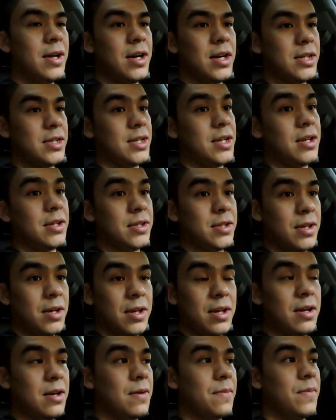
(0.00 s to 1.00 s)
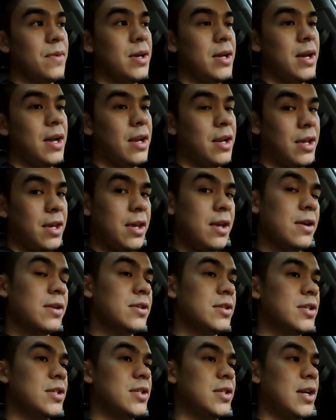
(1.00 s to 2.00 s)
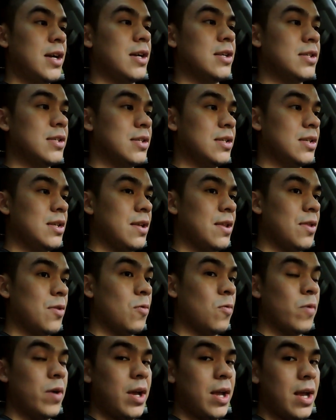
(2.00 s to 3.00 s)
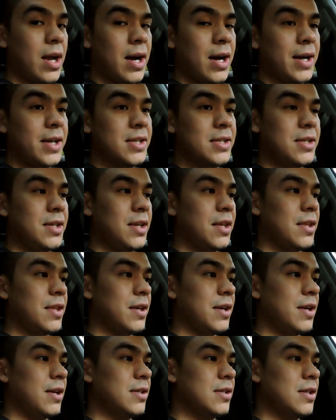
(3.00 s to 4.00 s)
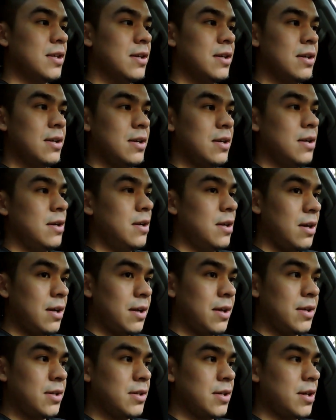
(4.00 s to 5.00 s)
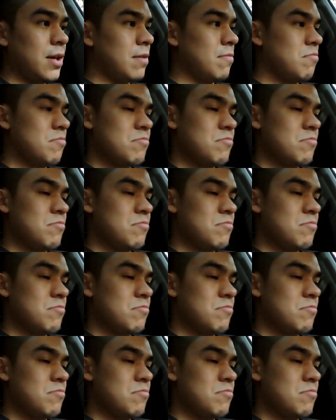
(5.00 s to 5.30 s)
I take it to him, and he understands the way I see things, and he's like,